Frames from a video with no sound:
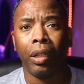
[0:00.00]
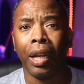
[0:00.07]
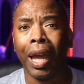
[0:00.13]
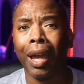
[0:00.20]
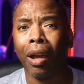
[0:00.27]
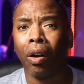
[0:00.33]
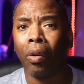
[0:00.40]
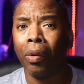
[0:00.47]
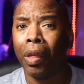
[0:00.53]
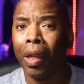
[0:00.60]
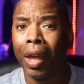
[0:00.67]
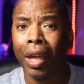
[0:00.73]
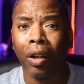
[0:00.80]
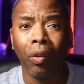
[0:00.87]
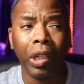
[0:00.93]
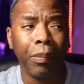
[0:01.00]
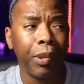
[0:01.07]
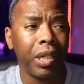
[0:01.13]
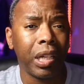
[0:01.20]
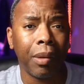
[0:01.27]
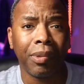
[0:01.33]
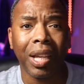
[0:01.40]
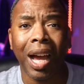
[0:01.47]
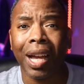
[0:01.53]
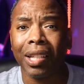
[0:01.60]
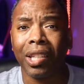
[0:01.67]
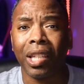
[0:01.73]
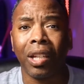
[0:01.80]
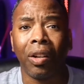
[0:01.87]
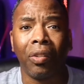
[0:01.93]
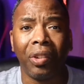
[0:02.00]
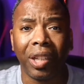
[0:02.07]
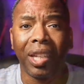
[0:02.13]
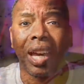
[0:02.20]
Now it only becomes icing on the